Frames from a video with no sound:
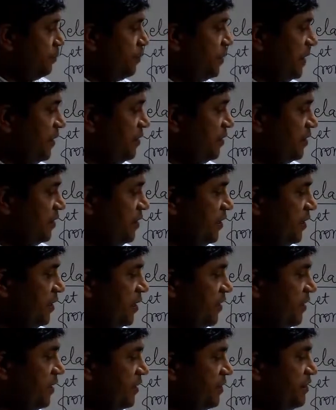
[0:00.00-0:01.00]
but
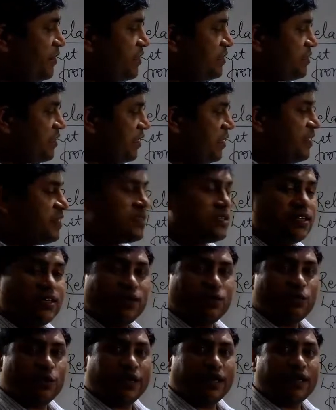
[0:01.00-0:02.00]
here in this
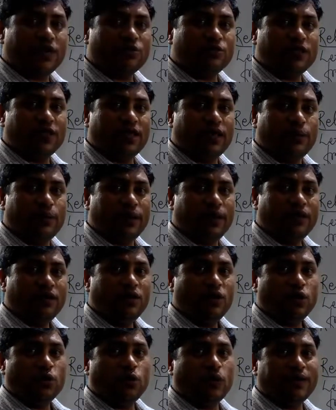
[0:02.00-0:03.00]
collection we have the
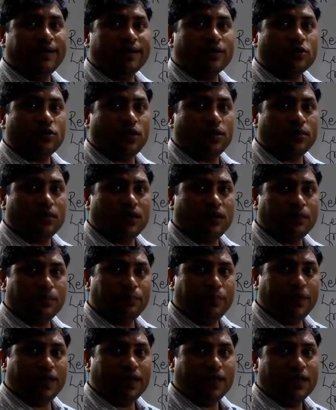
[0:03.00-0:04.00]
element 1
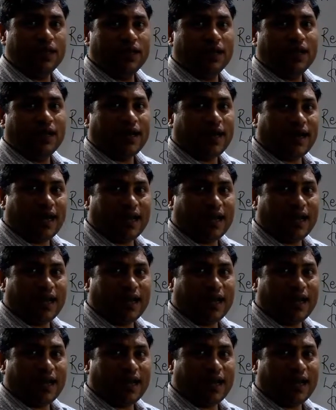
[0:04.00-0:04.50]
comma B,